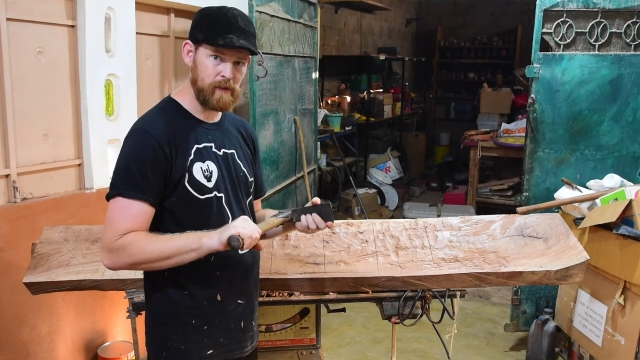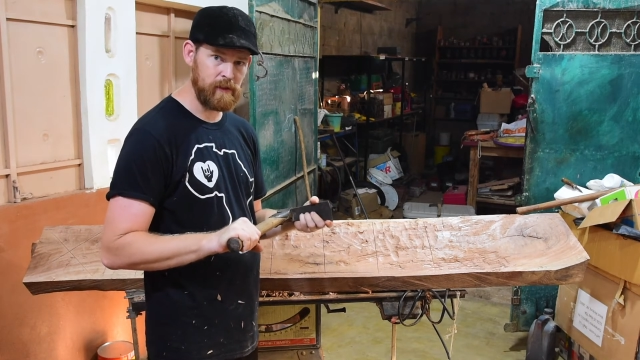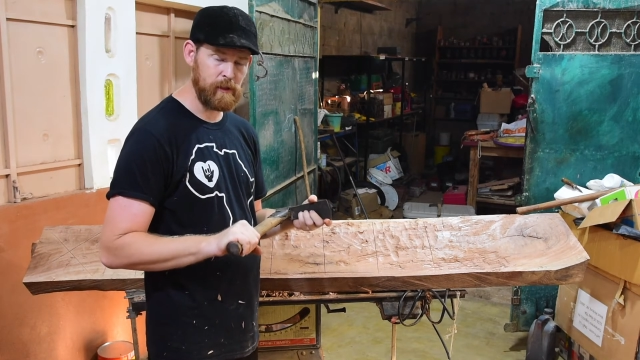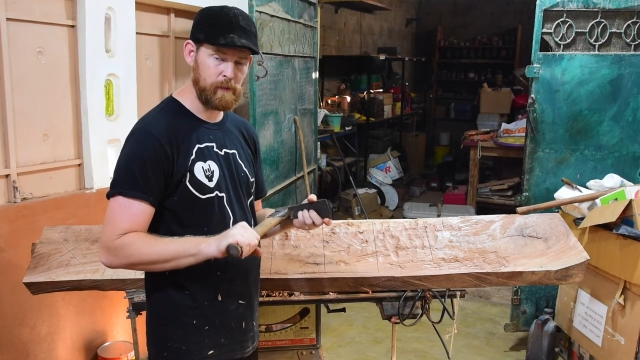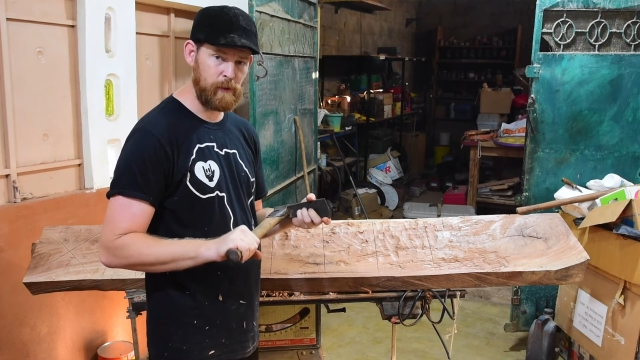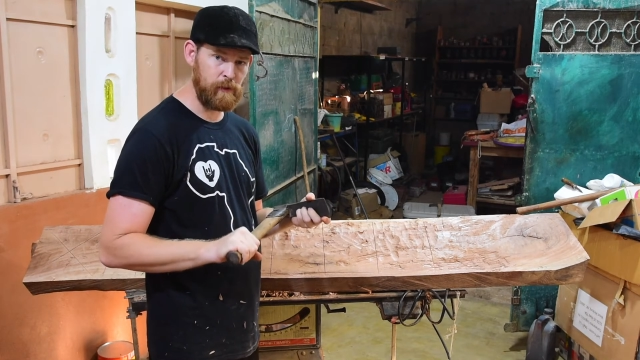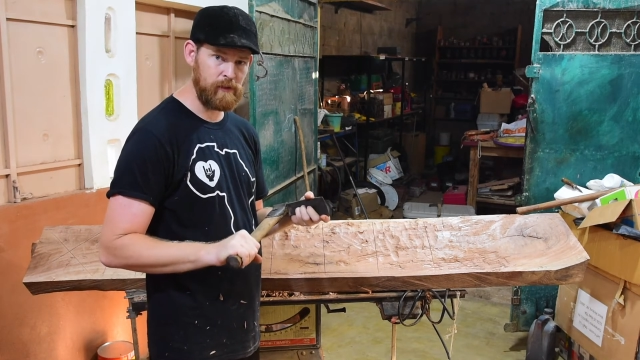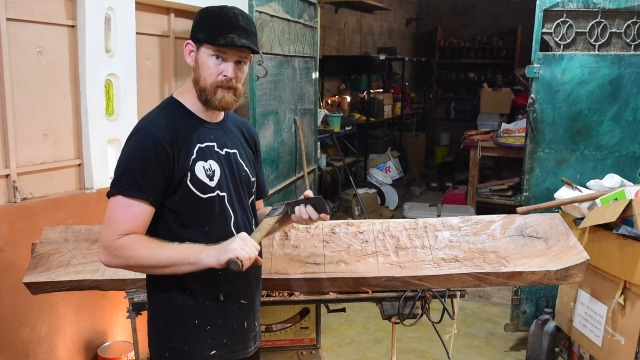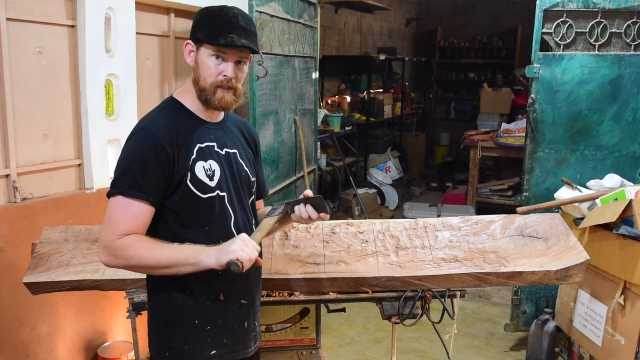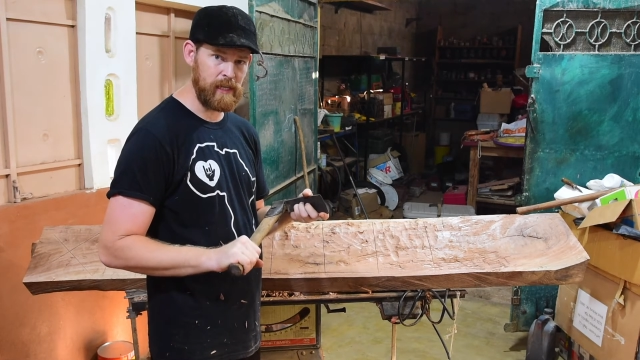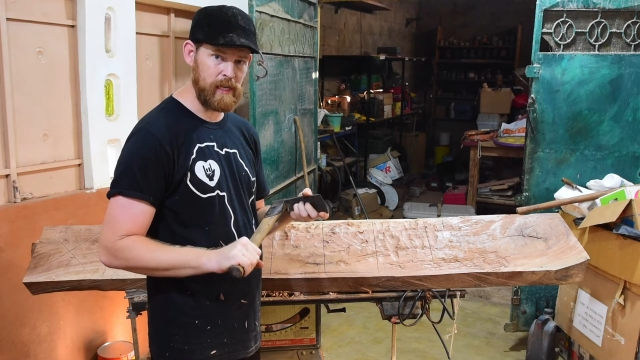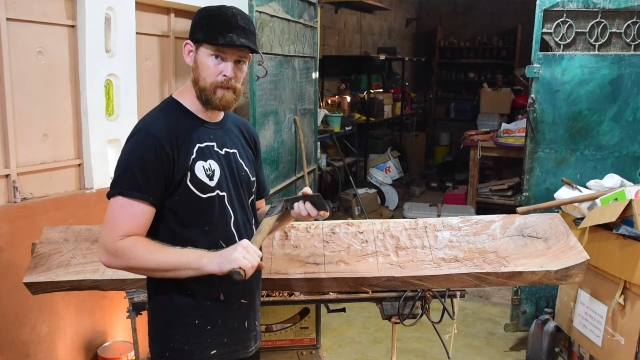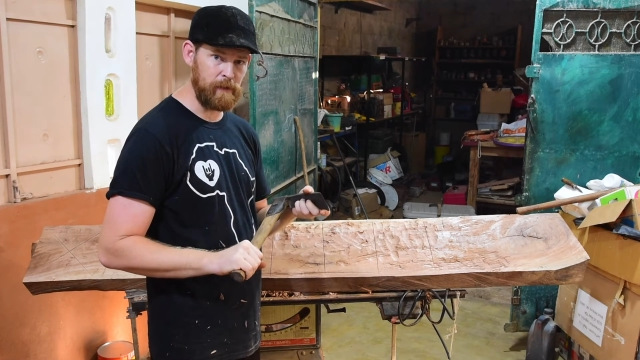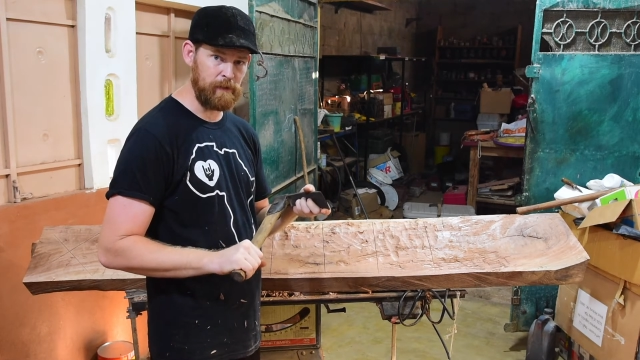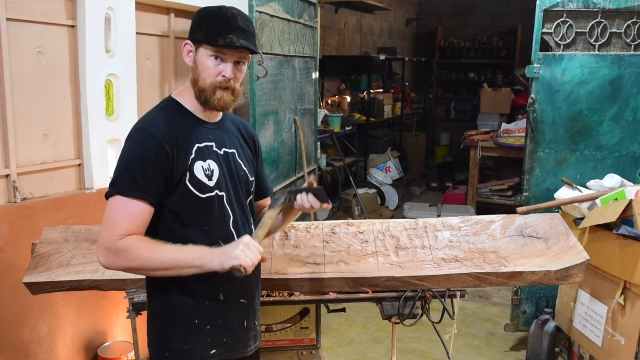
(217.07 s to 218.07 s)
is supposed to
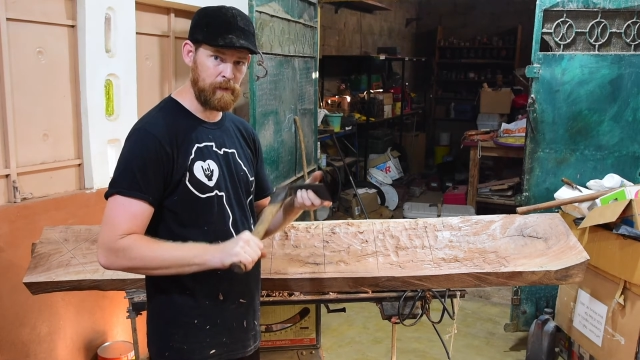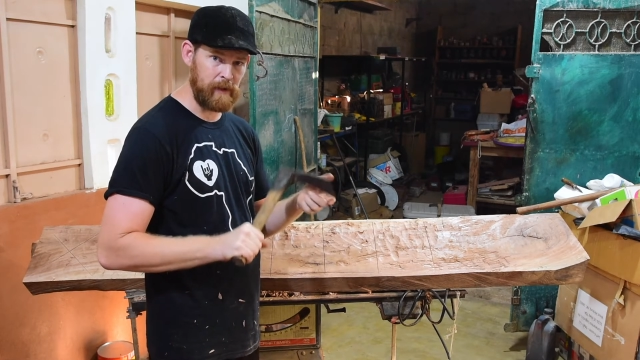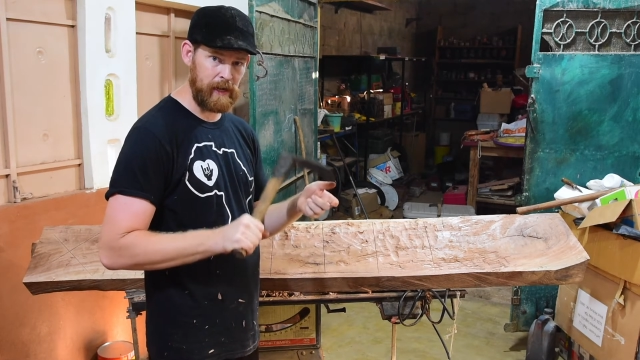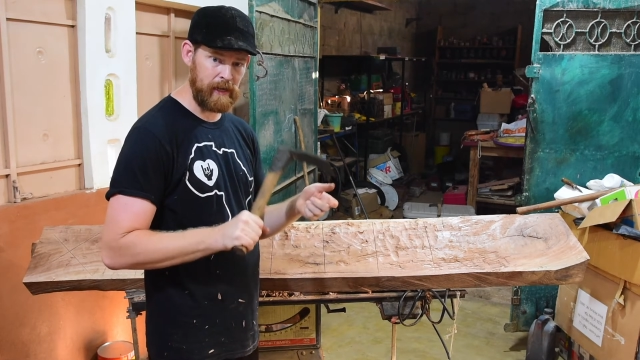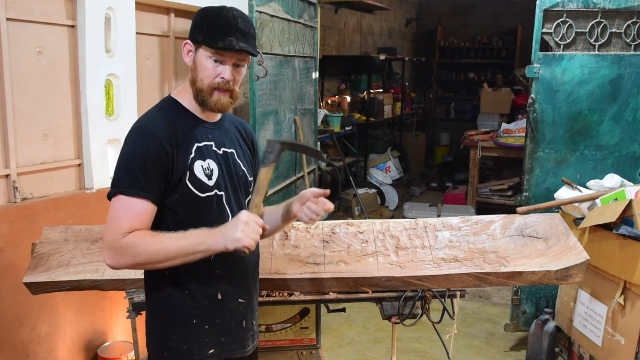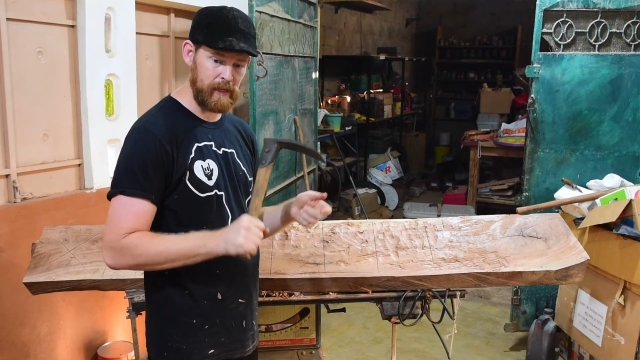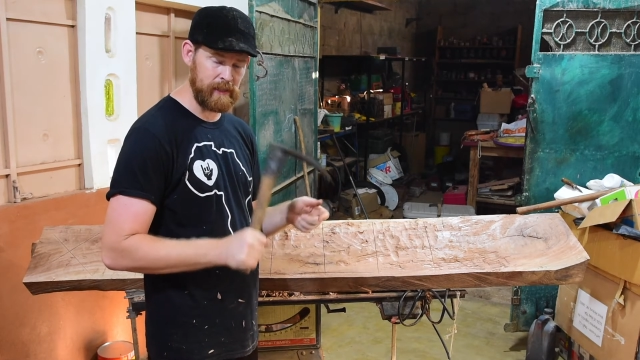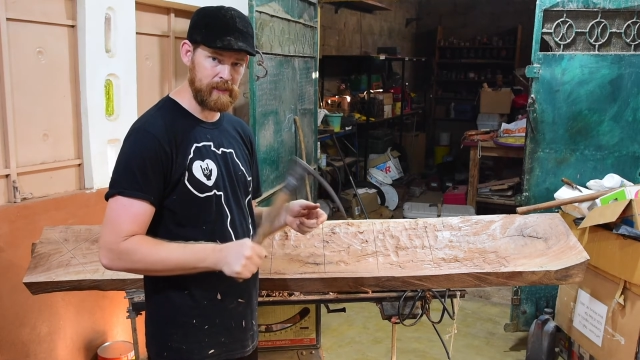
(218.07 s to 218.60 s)
keep it from kind of getting